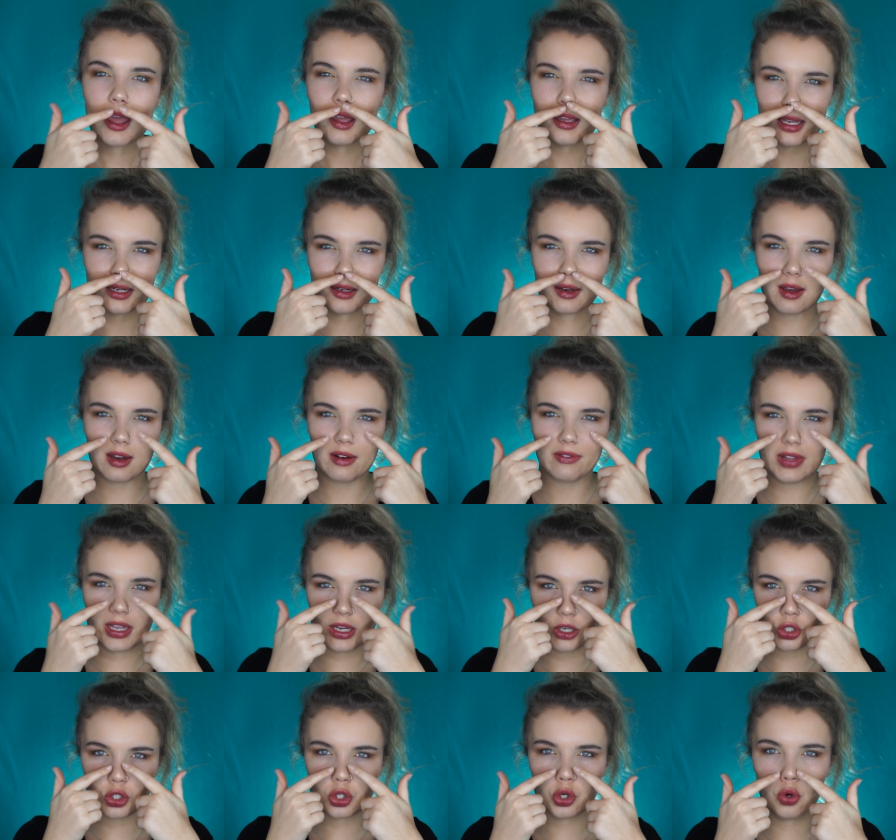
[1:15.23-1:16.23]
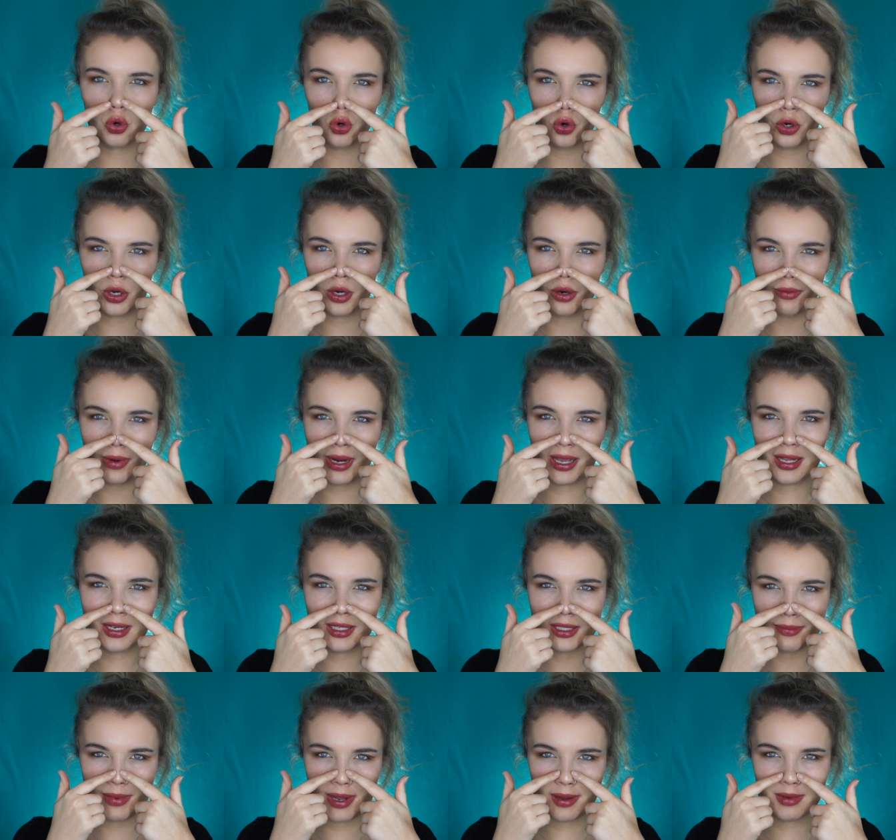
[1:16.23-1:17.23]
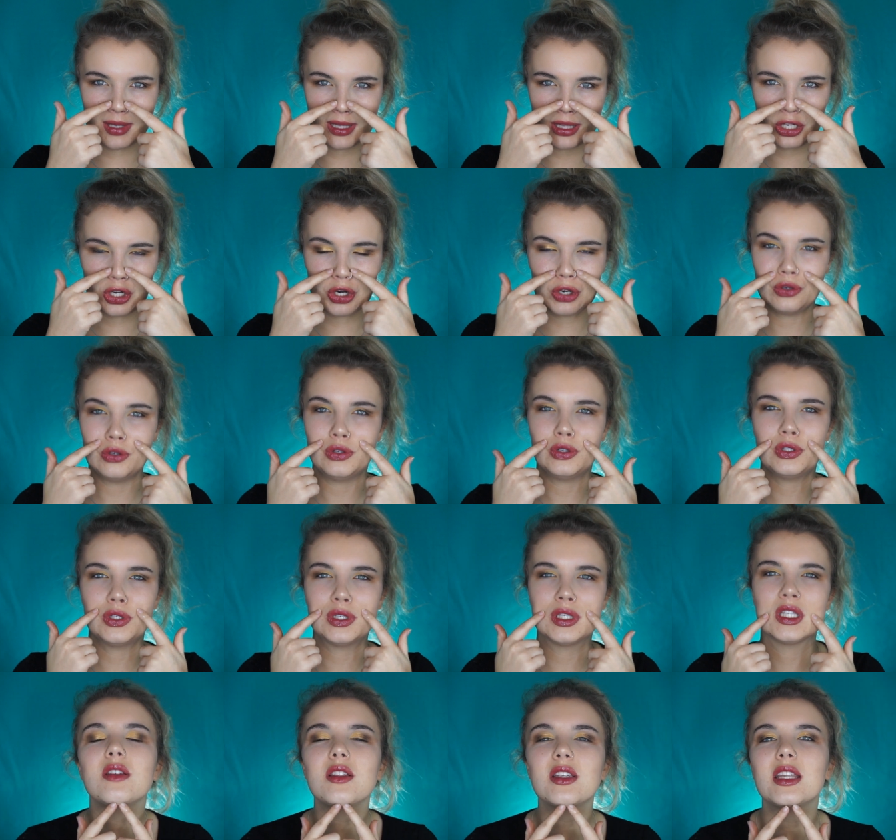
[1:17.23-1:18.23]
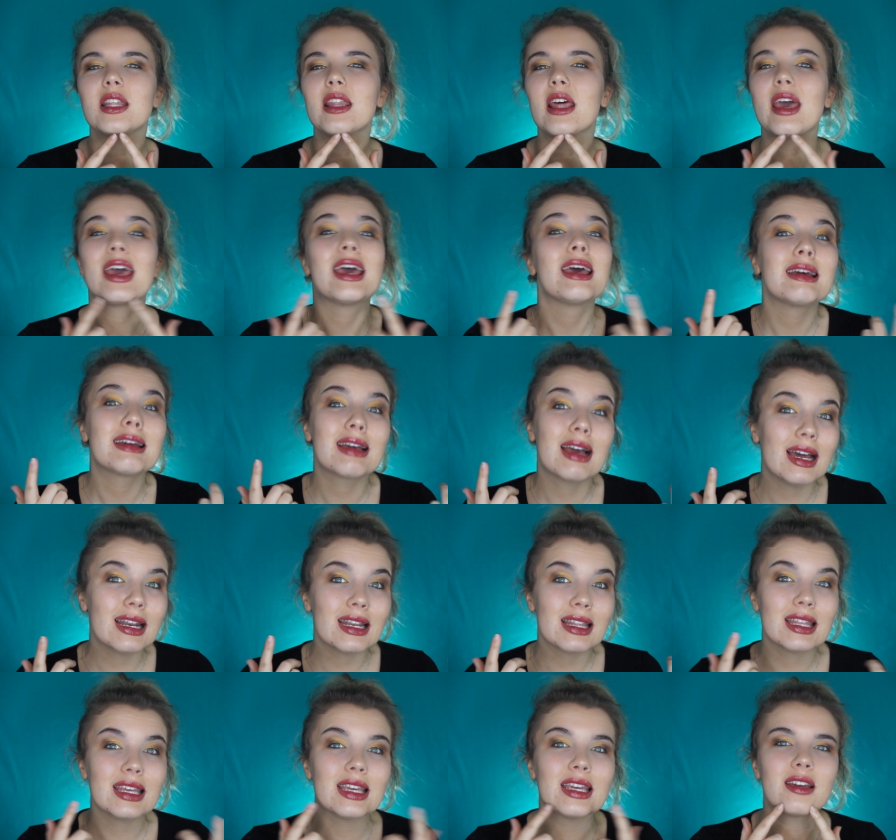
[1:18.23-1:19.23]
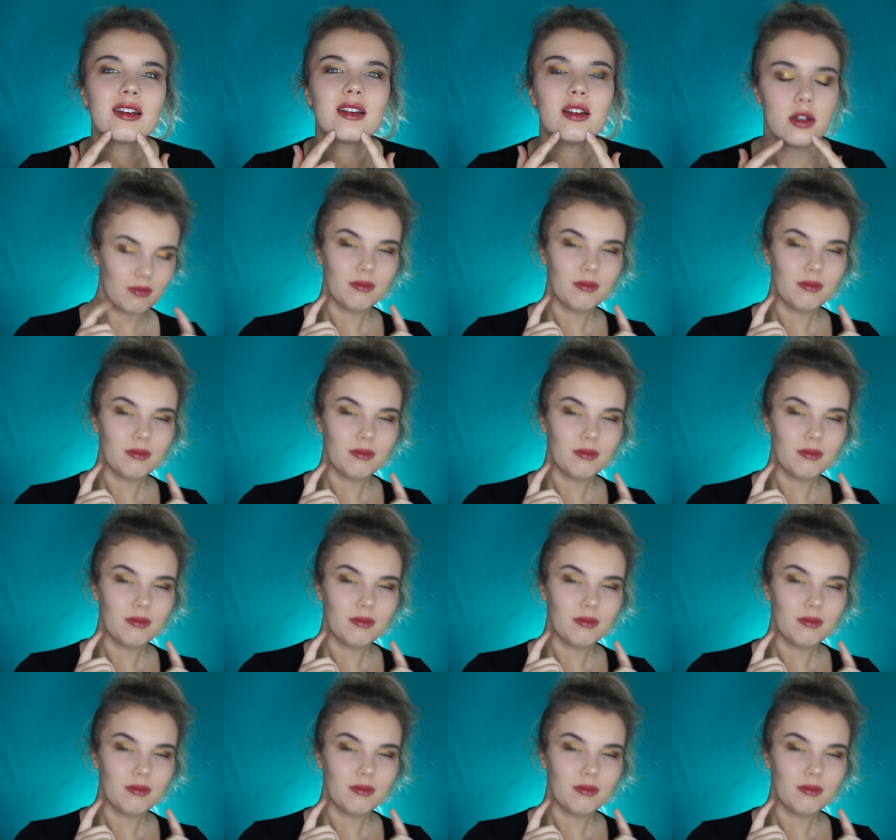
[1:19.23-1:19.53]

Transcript: and kind of like torn around maybe the nose to there kind of thing.